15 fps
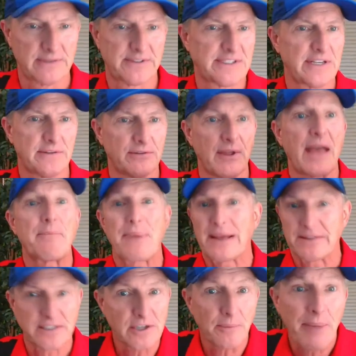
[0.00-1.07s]
till
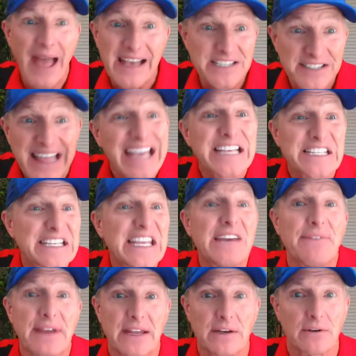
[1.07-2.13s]
till past
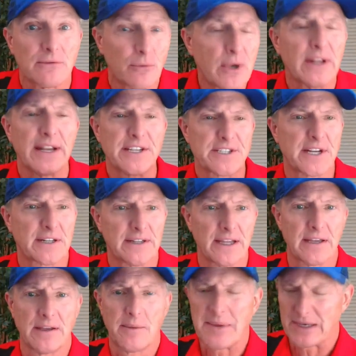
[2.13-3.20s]
Thanksgiving,
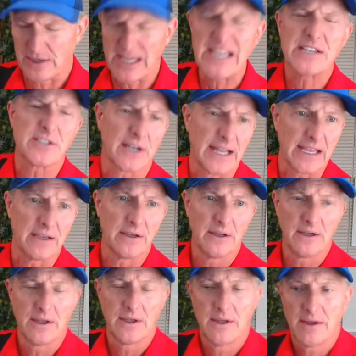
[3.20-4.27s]
realistically. I mean, easily
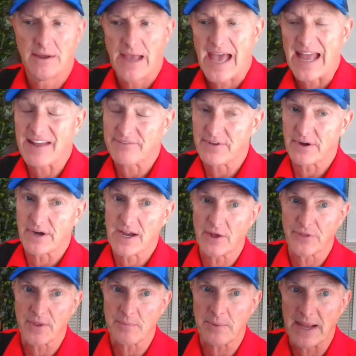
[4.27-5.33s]
and have very
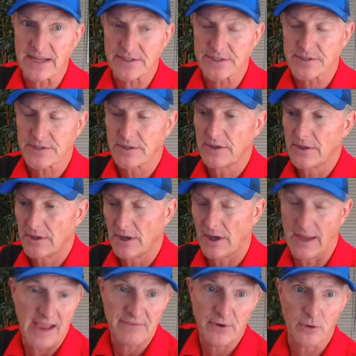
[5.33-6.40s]
healthy plans.
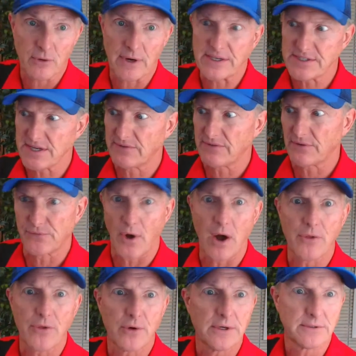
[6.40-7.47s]
Uh, evergreens, even
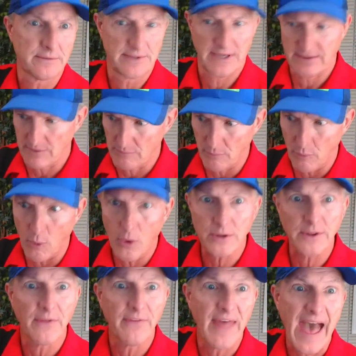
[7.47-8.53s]
farther, even more
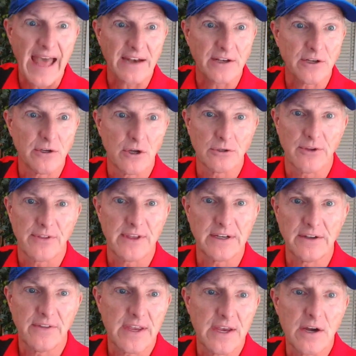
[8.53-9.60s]
than that. You can go to the end
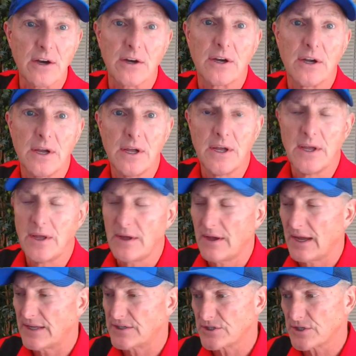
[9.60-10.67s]
of the year.
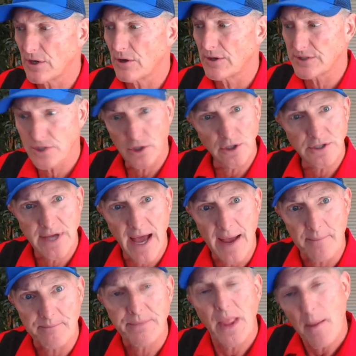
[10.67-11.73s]
And so it's a good
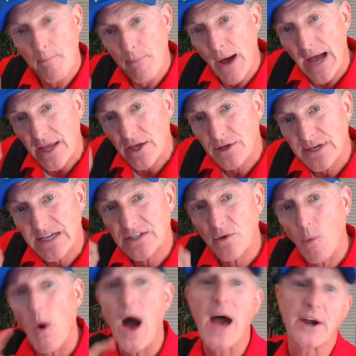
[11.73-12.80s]
time, but you need to
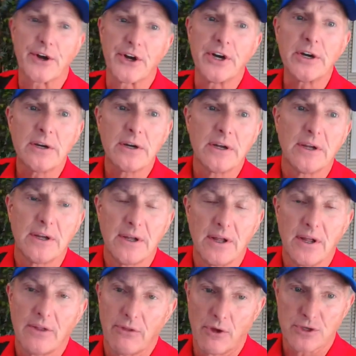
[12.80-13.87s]
water
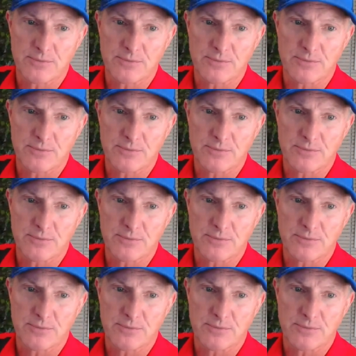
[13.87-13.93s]
those